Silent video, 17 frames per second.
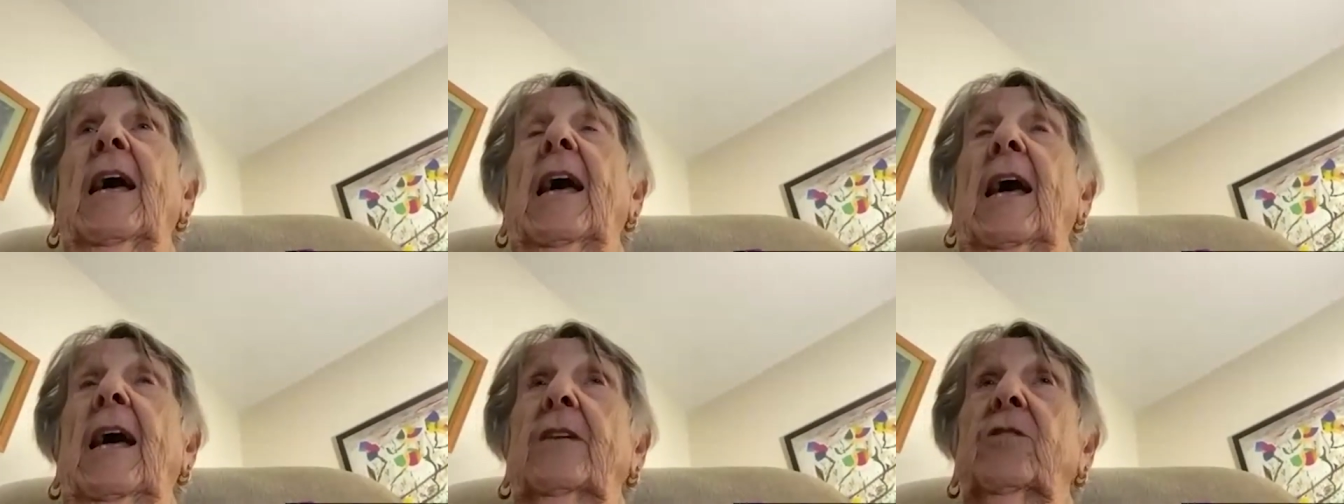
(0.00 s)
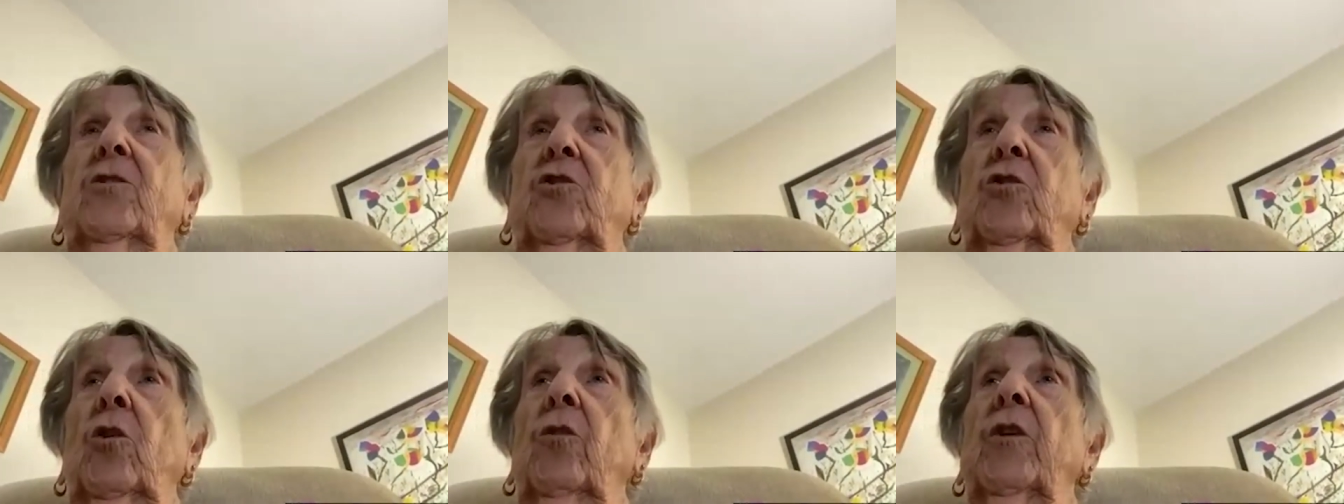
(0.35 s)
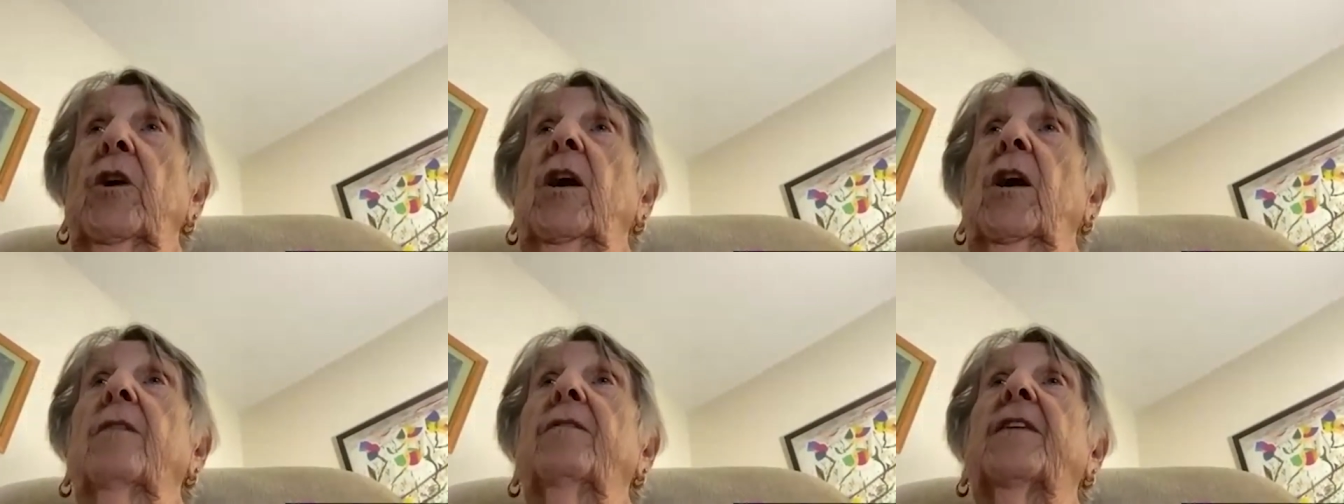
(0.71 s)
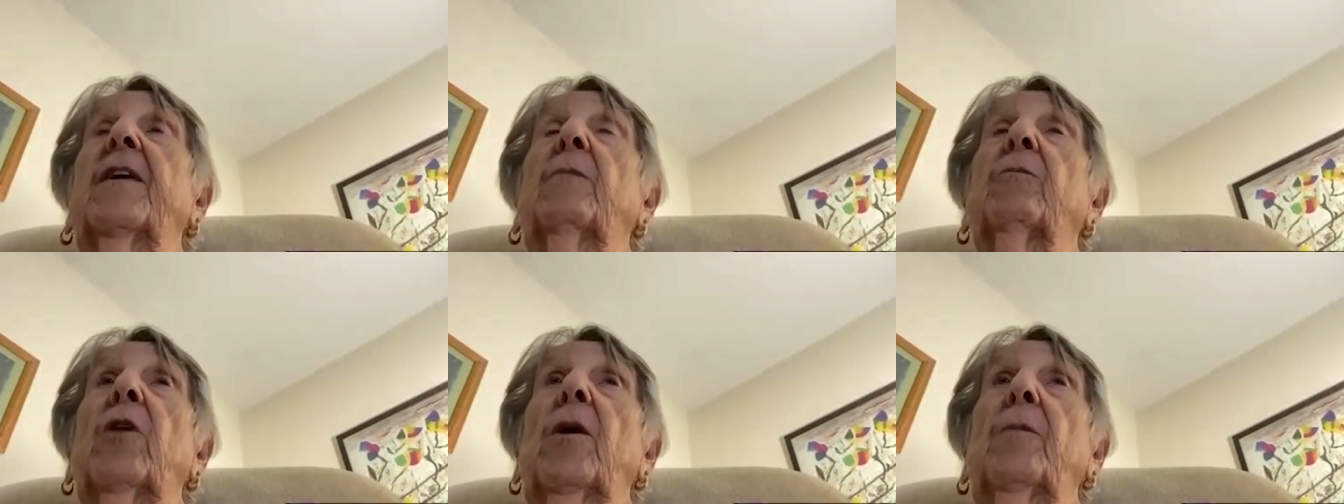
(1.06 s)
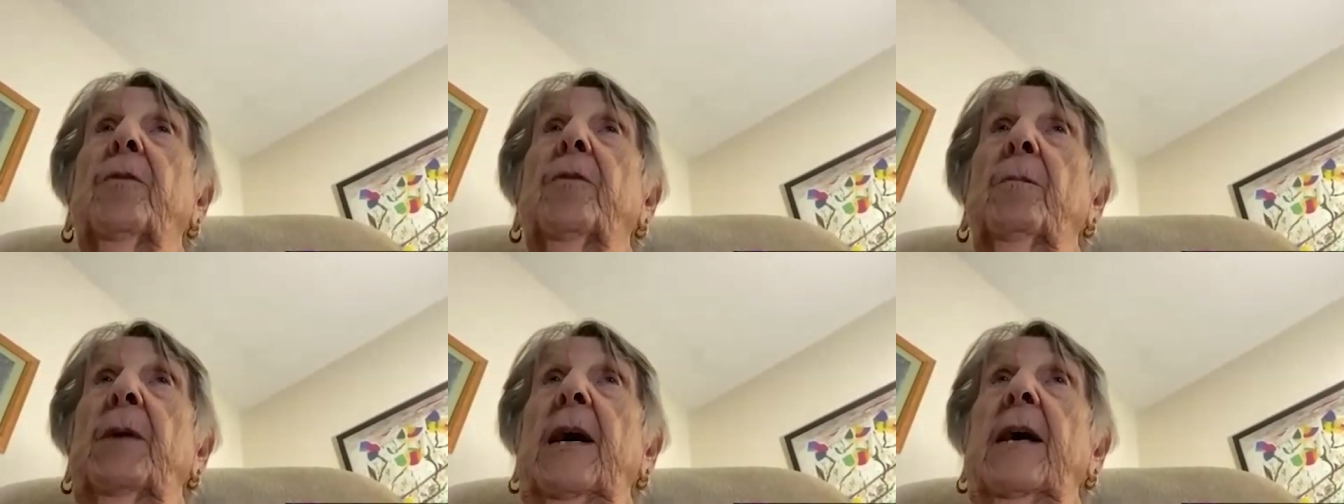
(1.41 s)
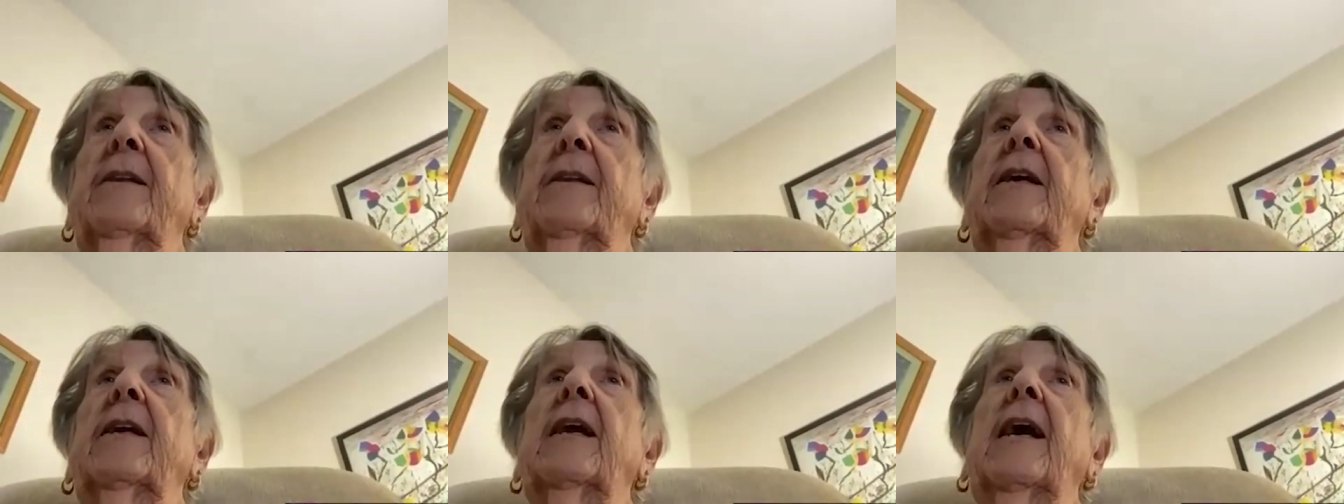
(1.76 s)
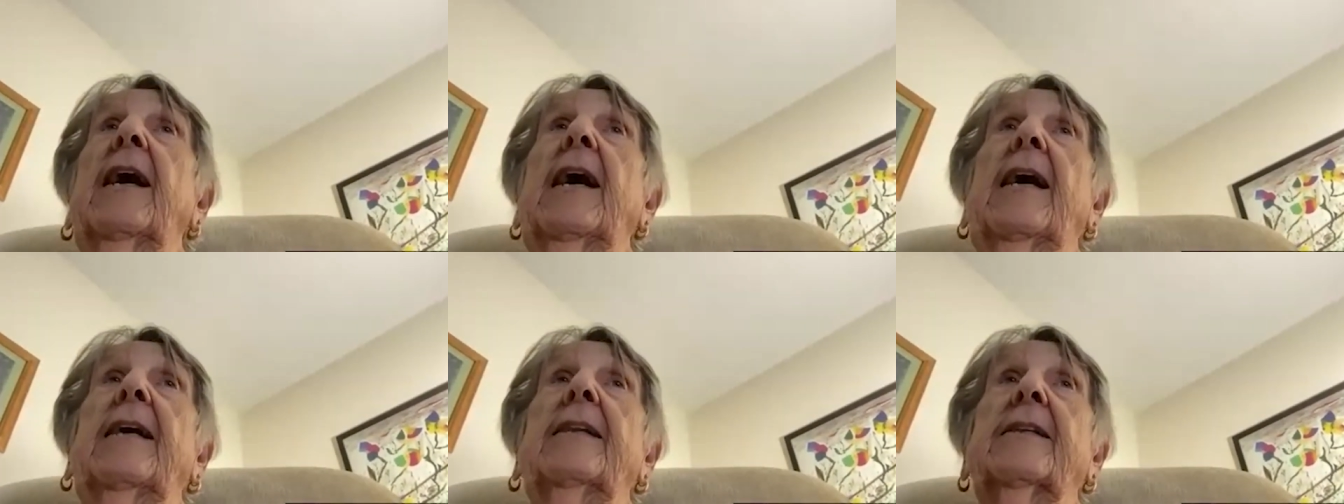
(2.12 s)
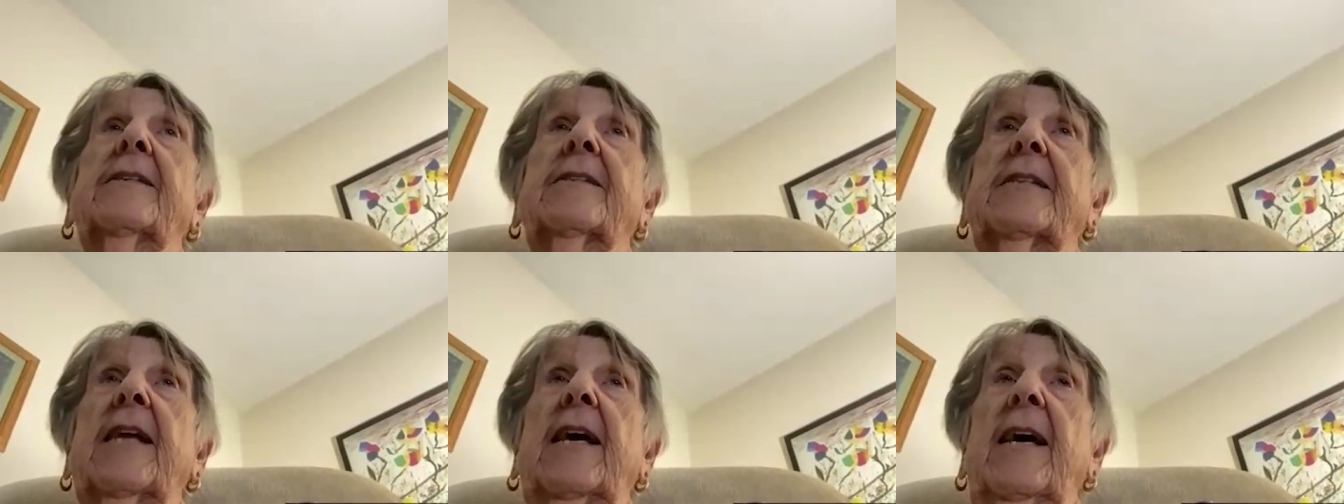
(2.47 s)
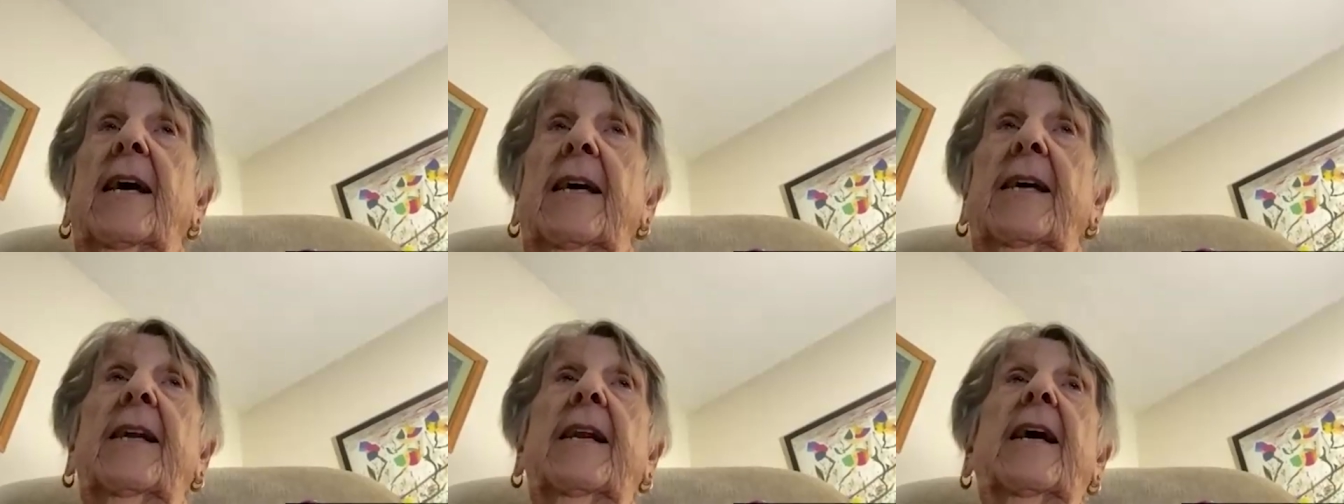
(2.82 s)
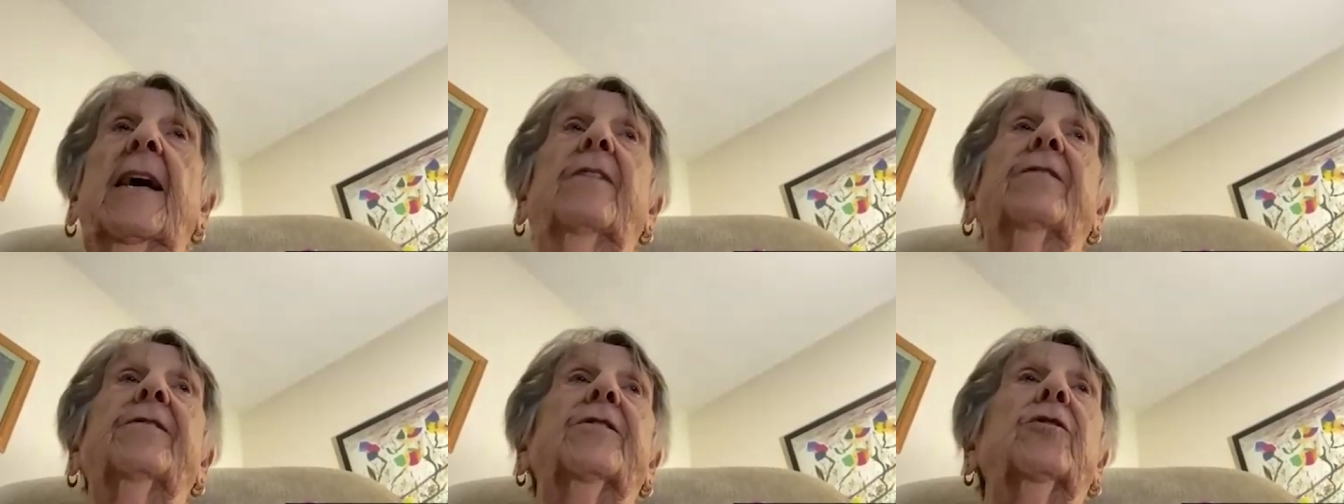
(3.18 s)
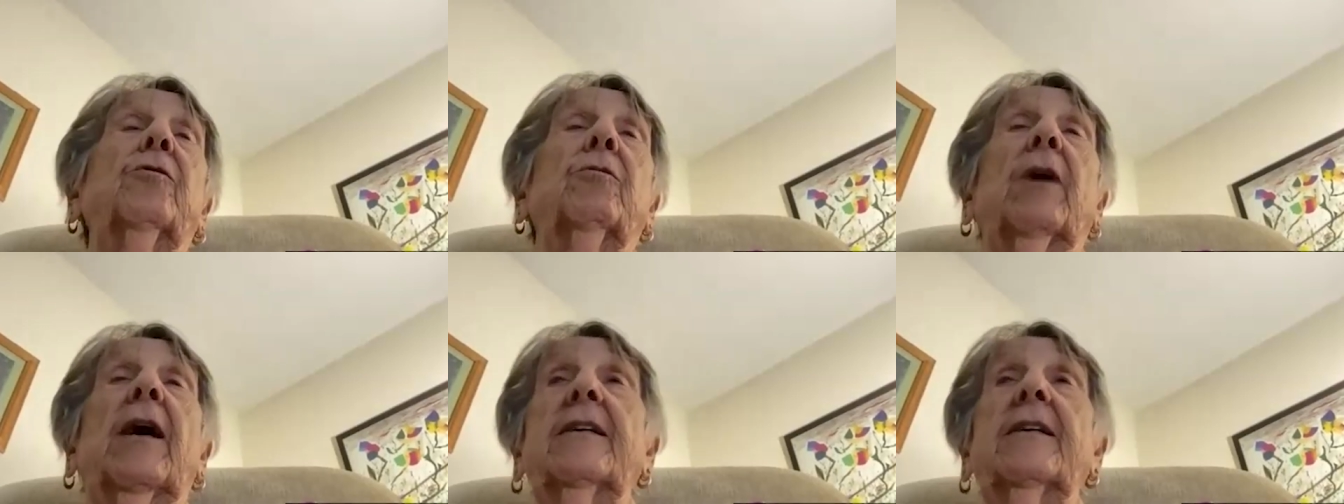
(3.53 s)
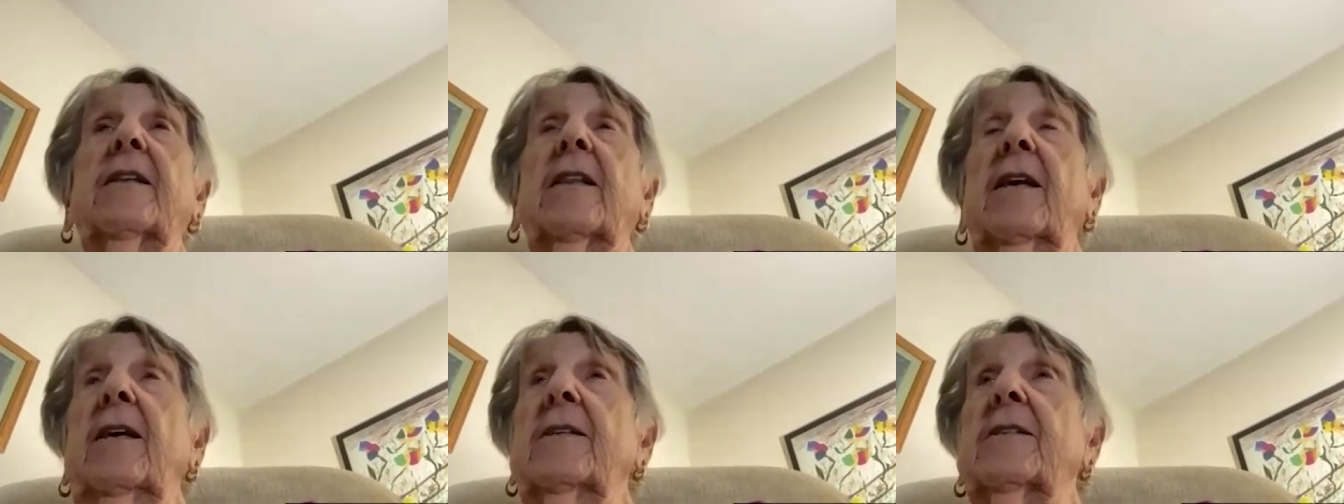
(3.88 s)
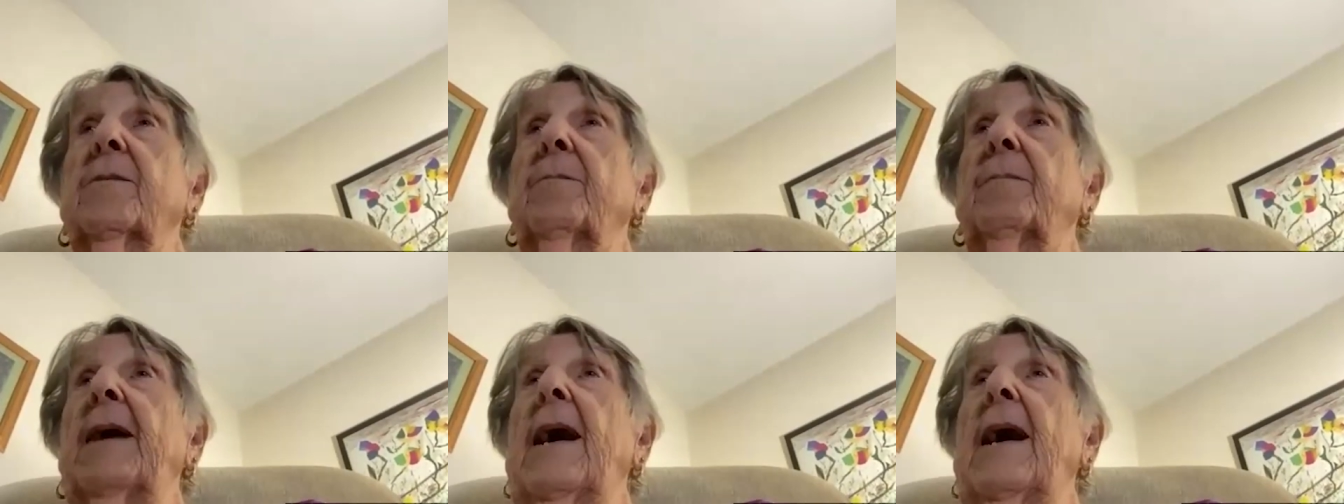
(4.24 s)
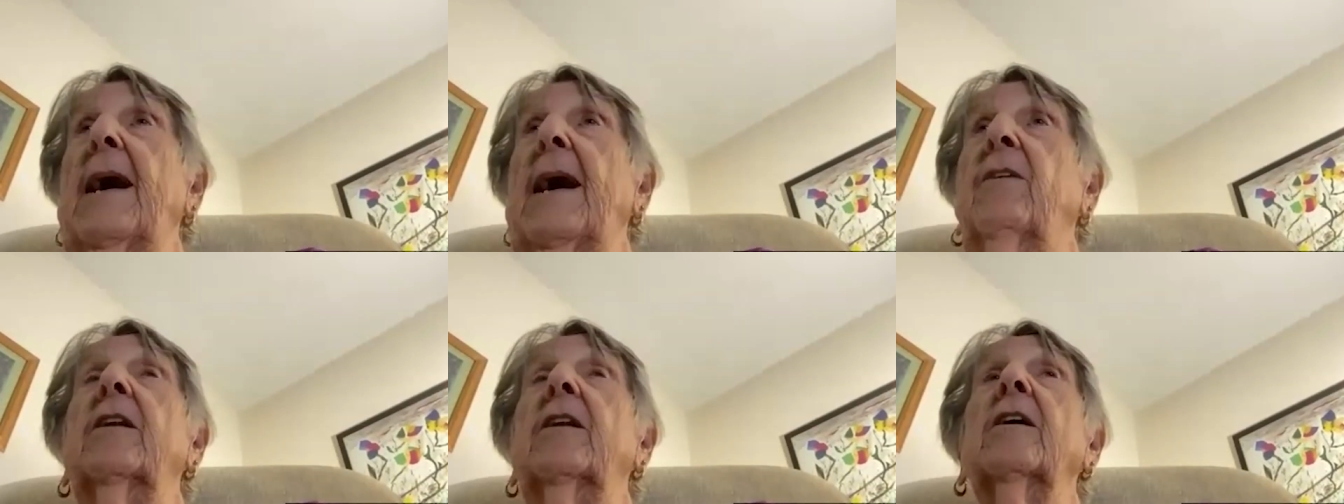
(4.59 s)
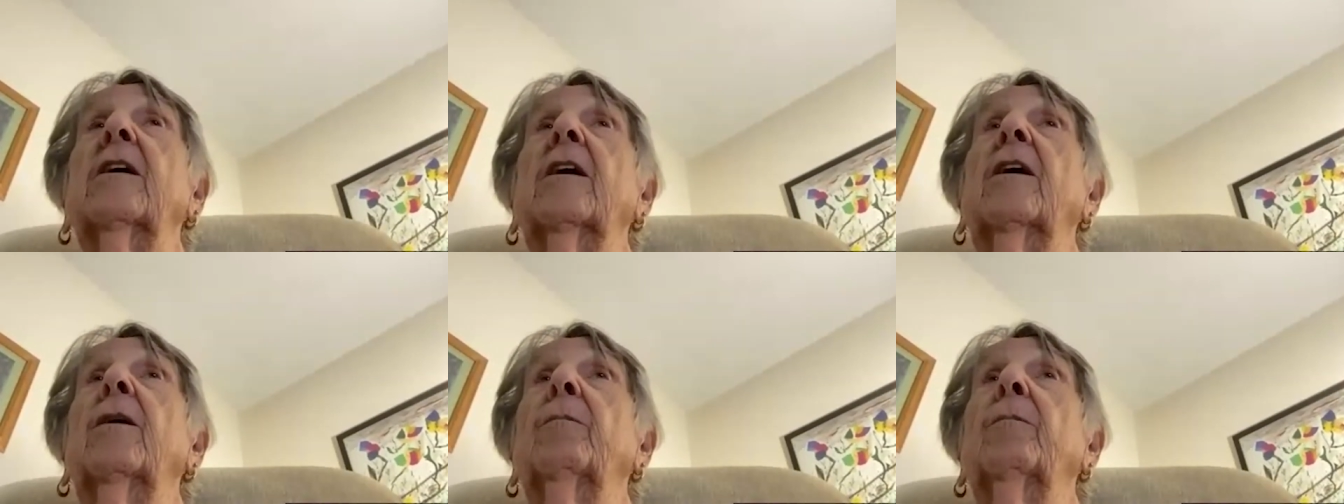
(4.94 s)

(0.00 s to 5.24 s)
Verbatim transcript: And sure enough, I'm reprimanded. I had to stay in after, write things about it.